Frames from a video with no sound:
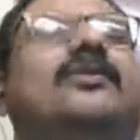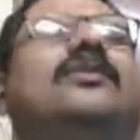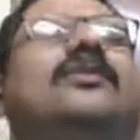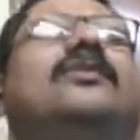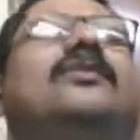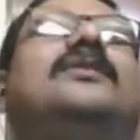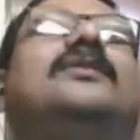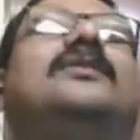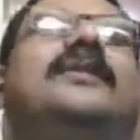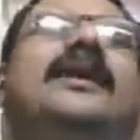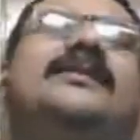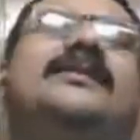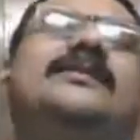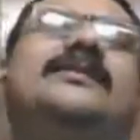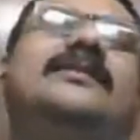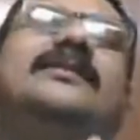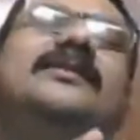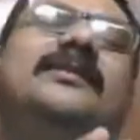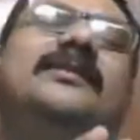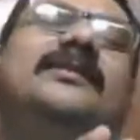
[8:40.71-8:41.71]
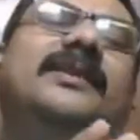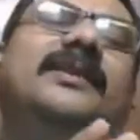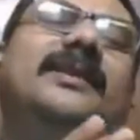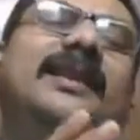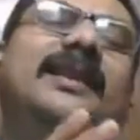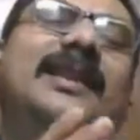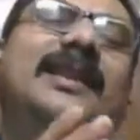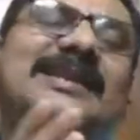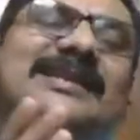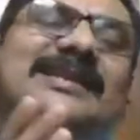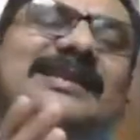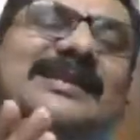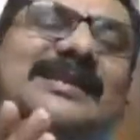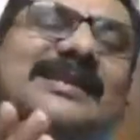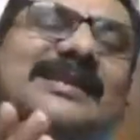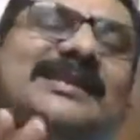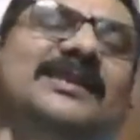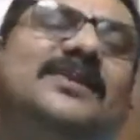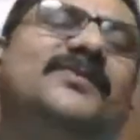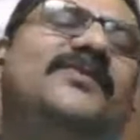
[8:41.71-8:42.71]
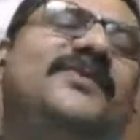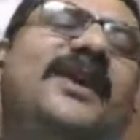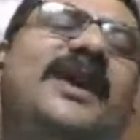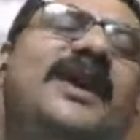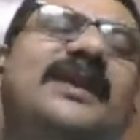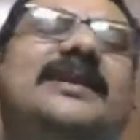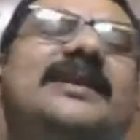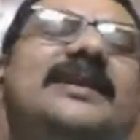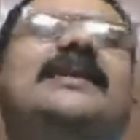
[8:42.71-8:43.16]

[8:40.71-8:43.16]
That the light is fading